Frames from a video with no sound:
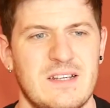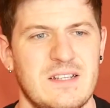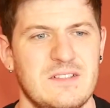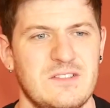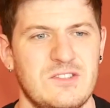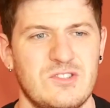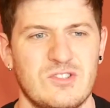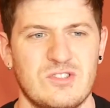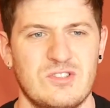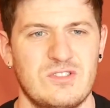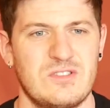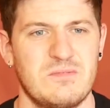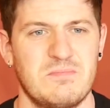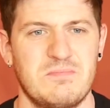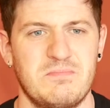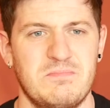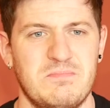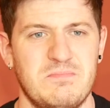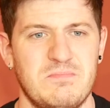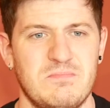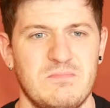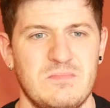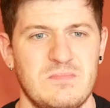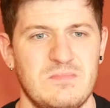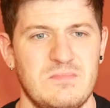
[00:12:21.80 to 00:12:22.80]
just
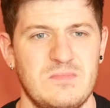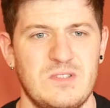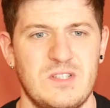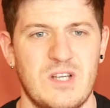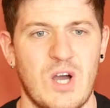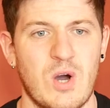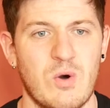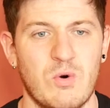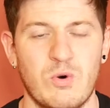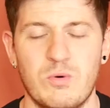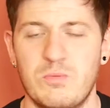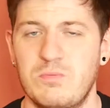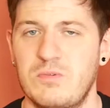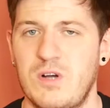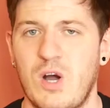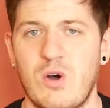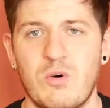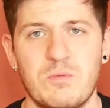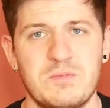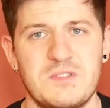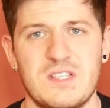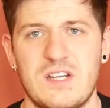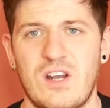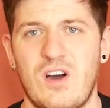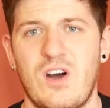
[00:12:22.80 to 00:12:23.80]
go
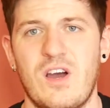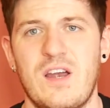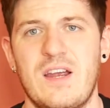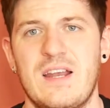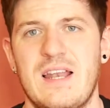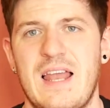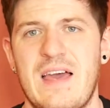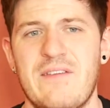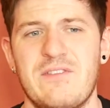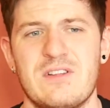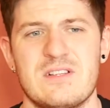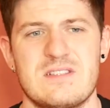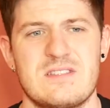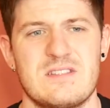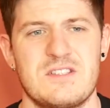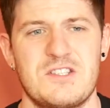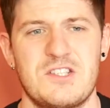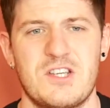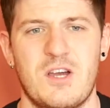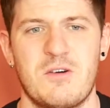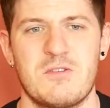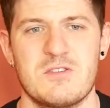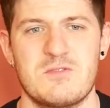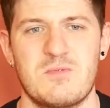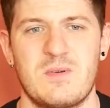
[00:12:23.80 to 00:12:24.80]
up to the higher levels and
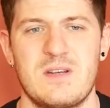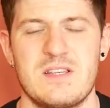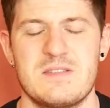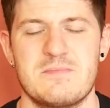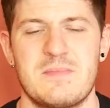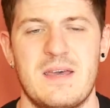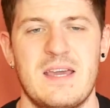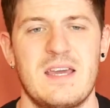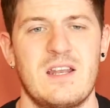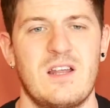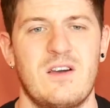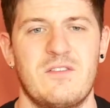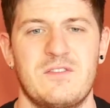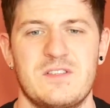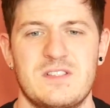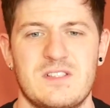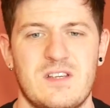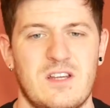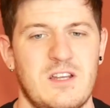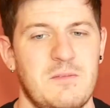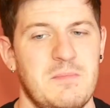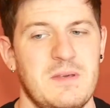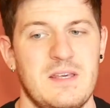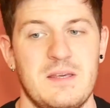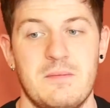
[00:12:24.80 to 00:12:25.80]
show us what he's made of. It's
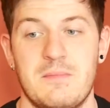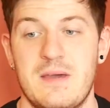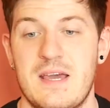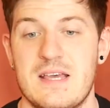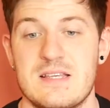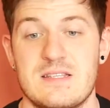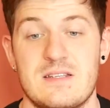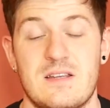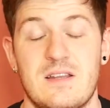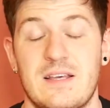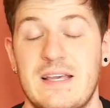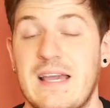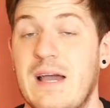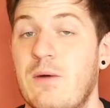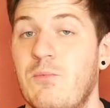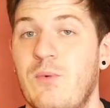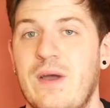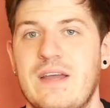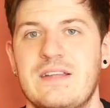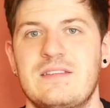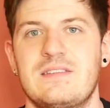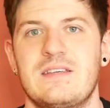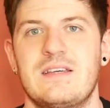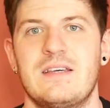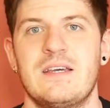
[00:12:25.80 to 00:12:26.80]
going to be amazing. I can't
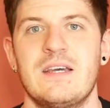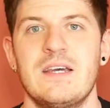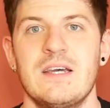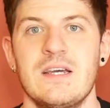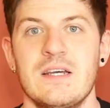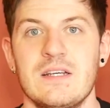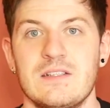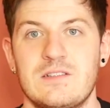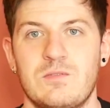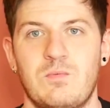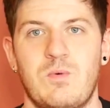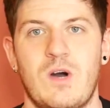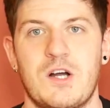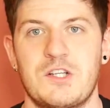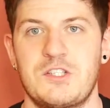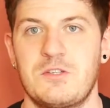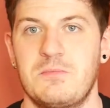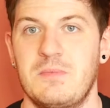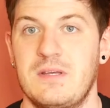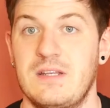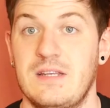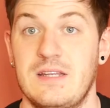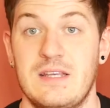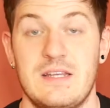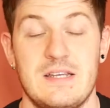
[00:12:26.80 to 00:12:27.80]
wait to watch him
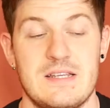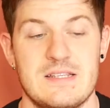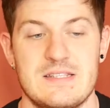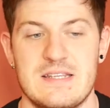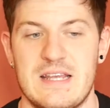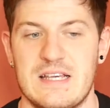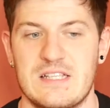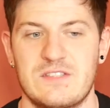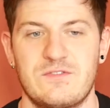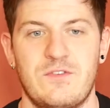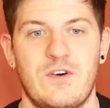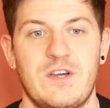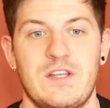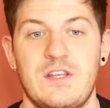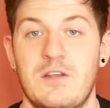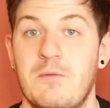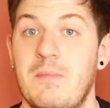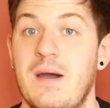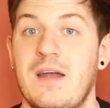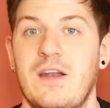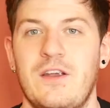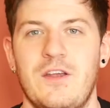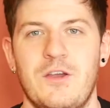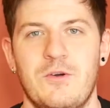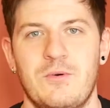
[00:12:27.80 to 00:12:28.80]
in his next fight, no
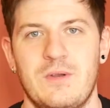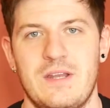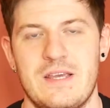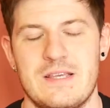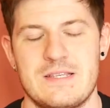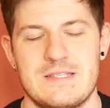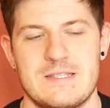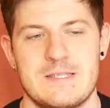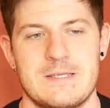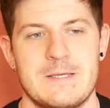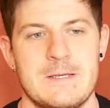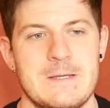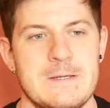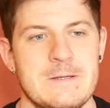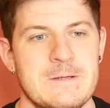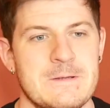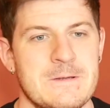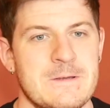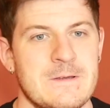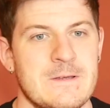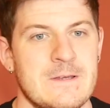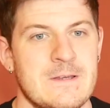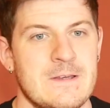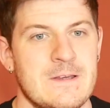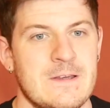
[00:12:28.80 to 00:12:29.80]
matter who it is.
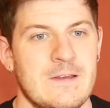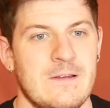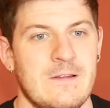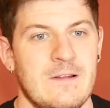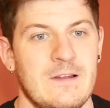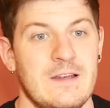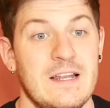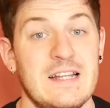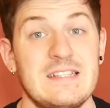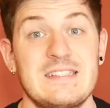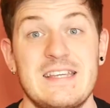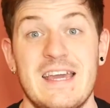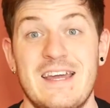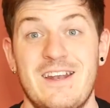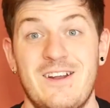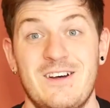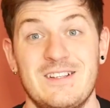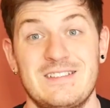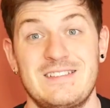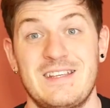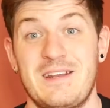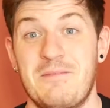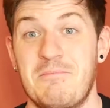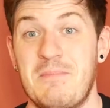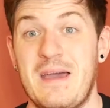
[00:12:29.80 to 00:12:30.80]
Let's get
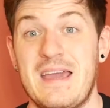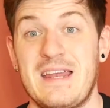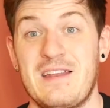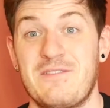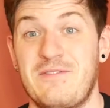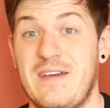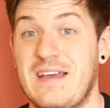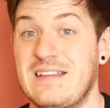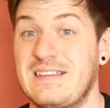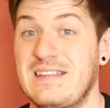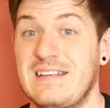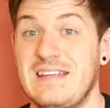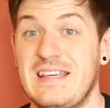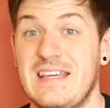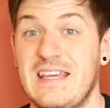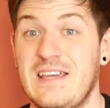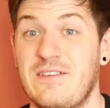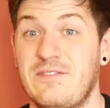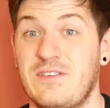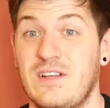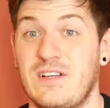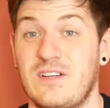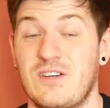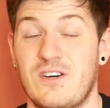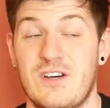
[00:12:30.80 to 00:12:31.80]
on to the main event of the
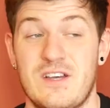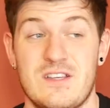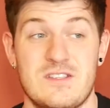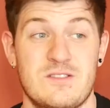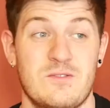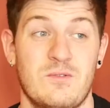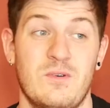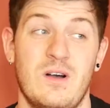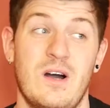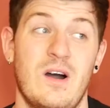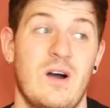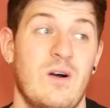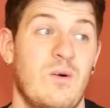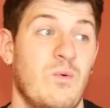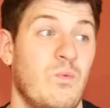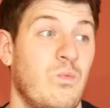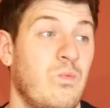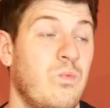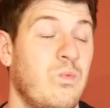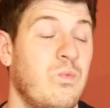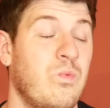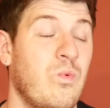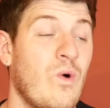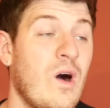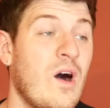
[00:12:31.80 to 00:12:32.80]
evening, guys.
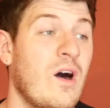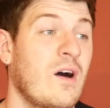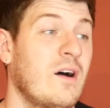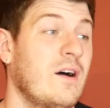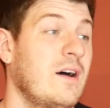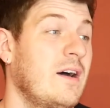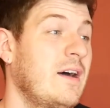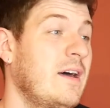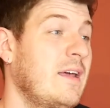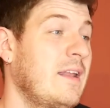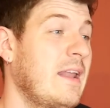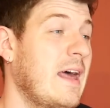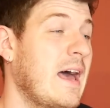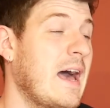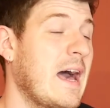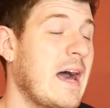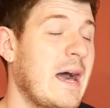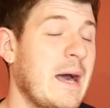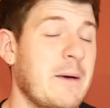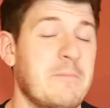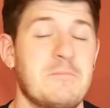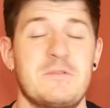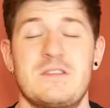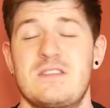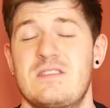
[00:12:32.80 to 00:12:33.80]
What an
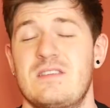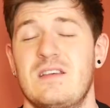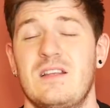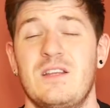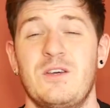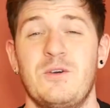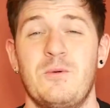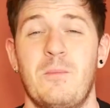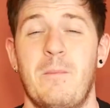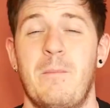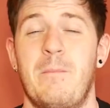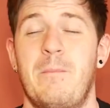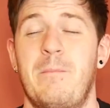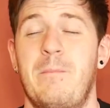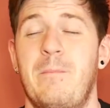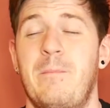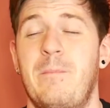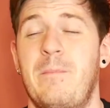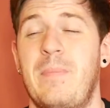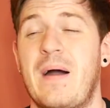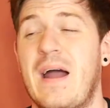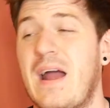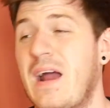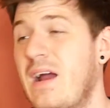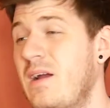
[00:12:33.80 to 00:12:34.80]
absolute
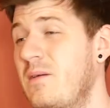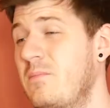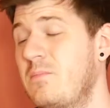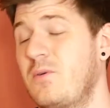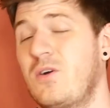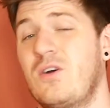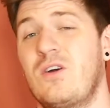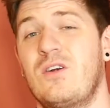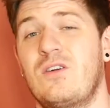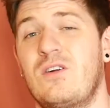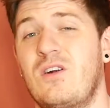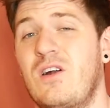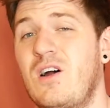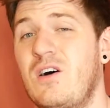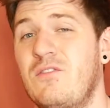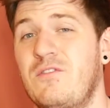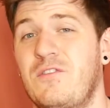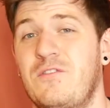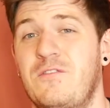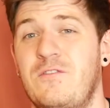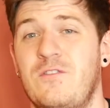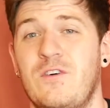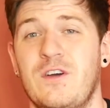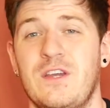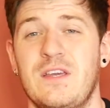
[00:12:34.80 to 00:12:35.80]
barn burner of a
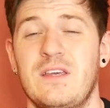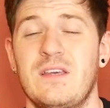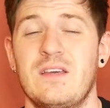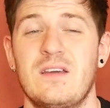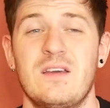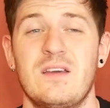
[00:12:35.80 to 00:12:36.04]
fight.